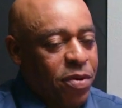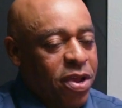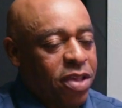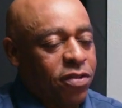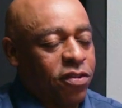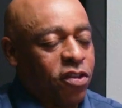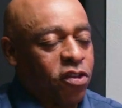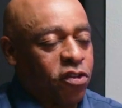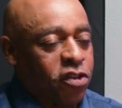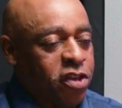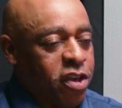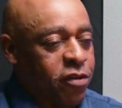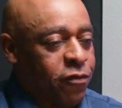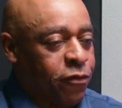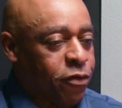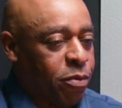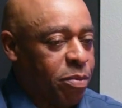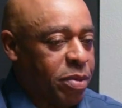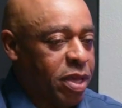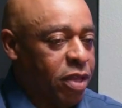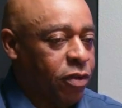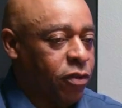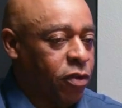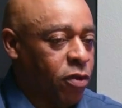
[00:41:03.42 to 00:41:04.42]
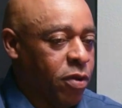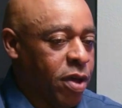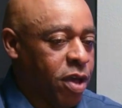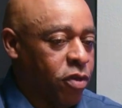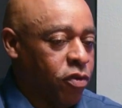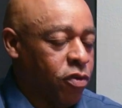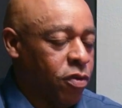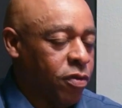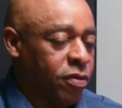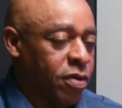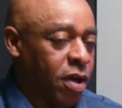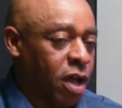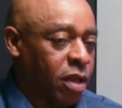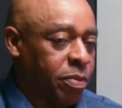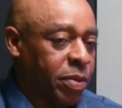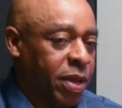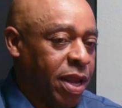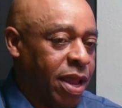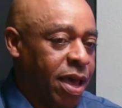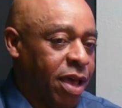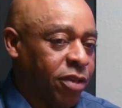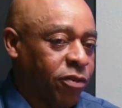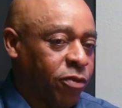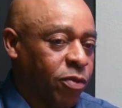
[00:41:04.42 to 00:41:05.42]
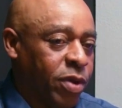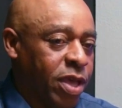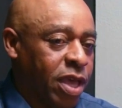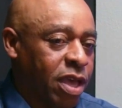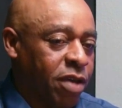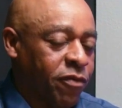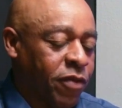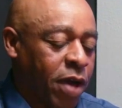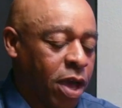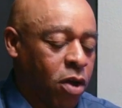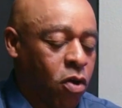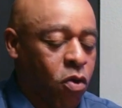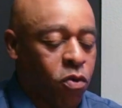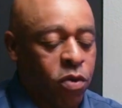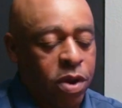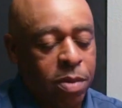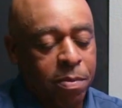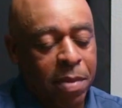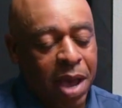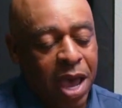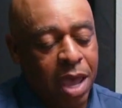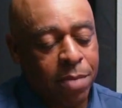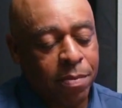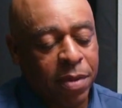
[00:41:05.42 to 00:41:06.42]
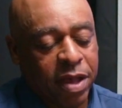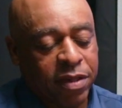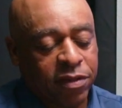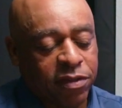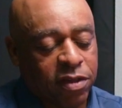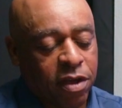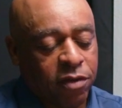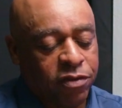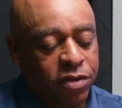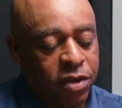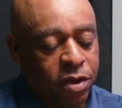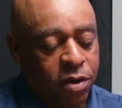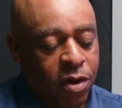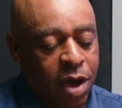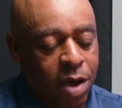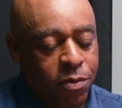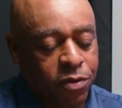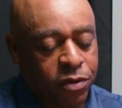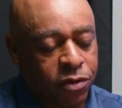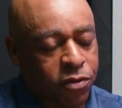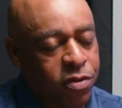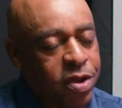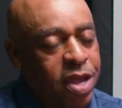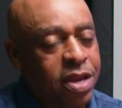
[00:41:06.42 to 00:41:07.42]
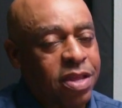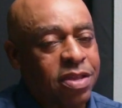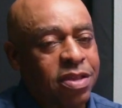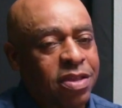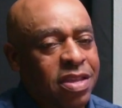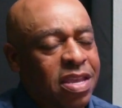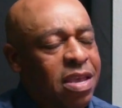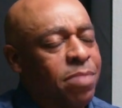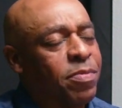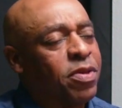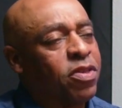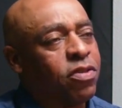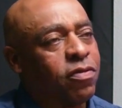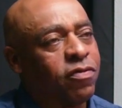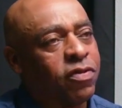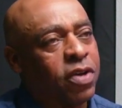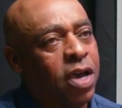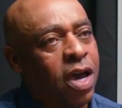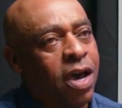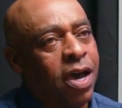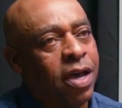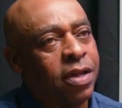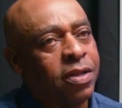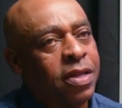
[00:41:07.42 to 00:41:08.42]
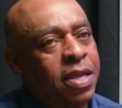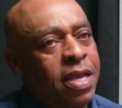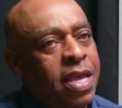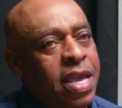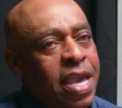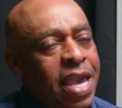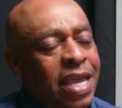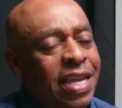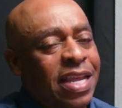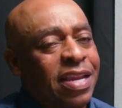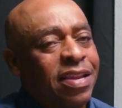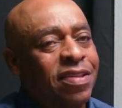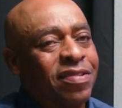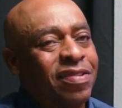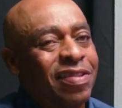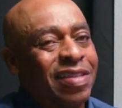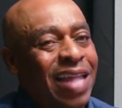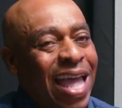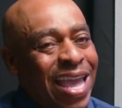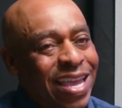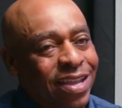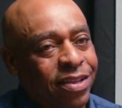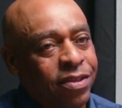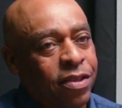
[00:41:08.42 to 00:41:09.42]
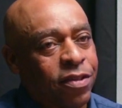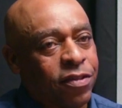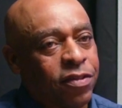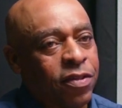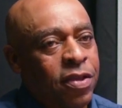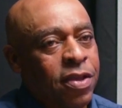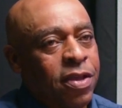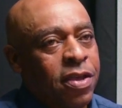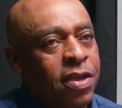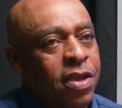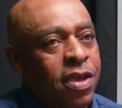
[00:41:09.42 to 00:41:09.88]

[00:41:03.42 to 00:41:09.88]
brings a shift for me too, as you talked about last week. If I go remind myself, you know, I was created in the image of God and in his likeness.